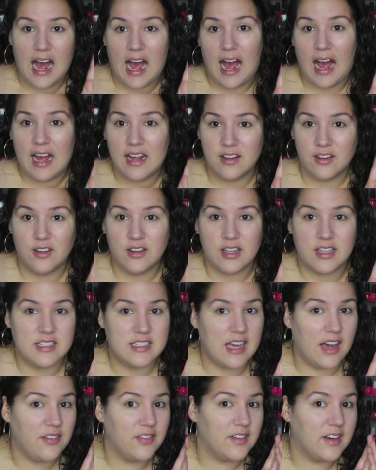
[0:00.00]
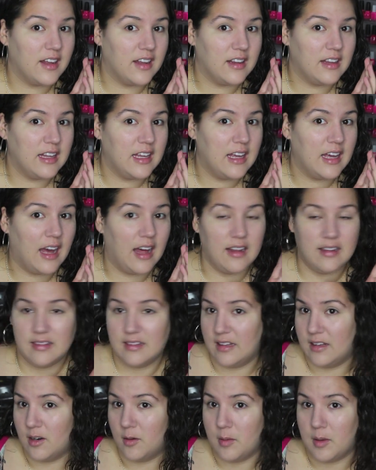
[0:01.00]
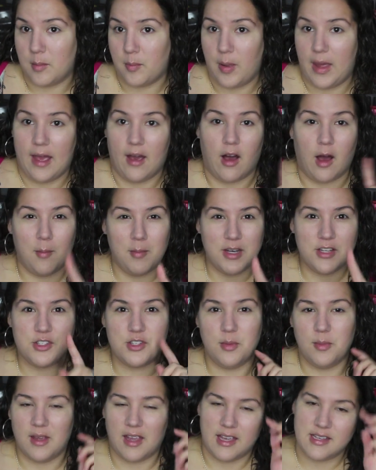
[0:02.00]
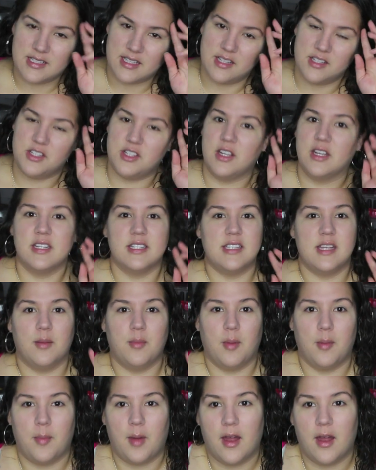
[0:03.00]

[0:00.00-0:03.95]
I look definitely a little bit pale. I'm going to zoom you guys in so you can see a bit